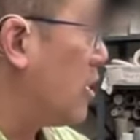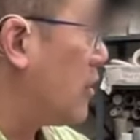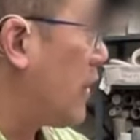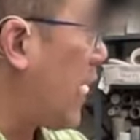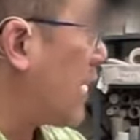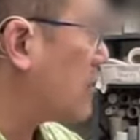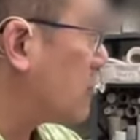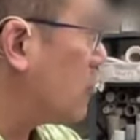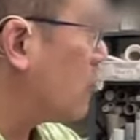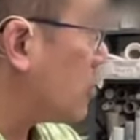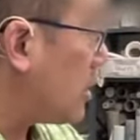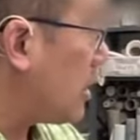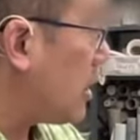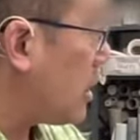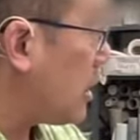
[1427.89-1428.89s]
That's
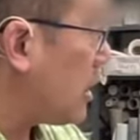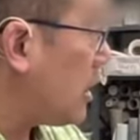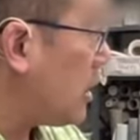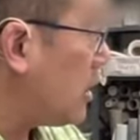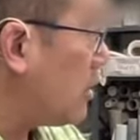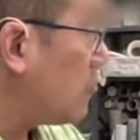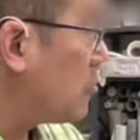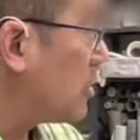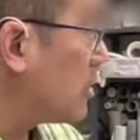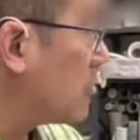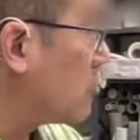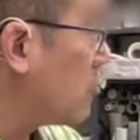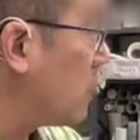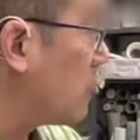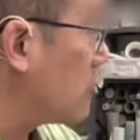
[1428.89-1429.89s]
okay because
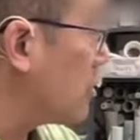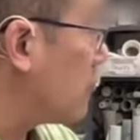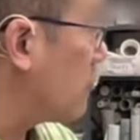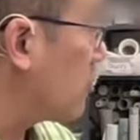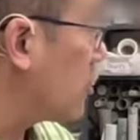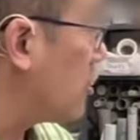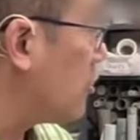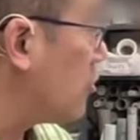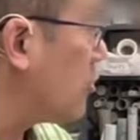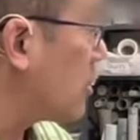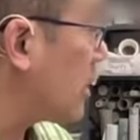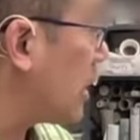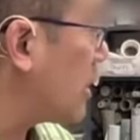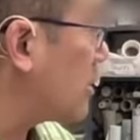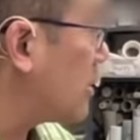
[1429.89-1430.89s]
no one's ever going to look
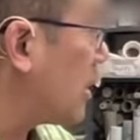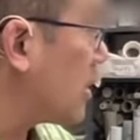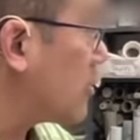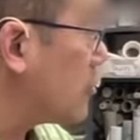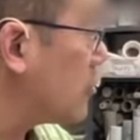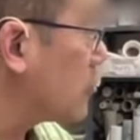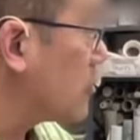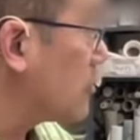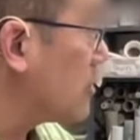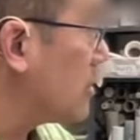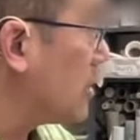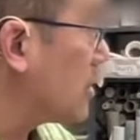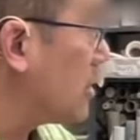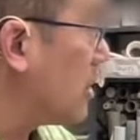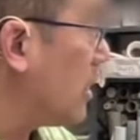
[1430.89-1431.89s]
at it that closely
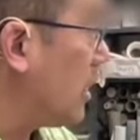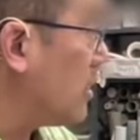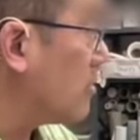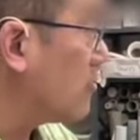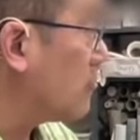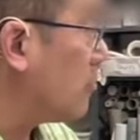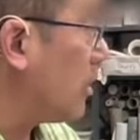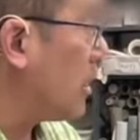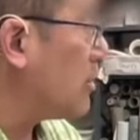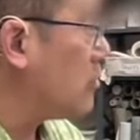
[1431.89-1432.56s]
again, right?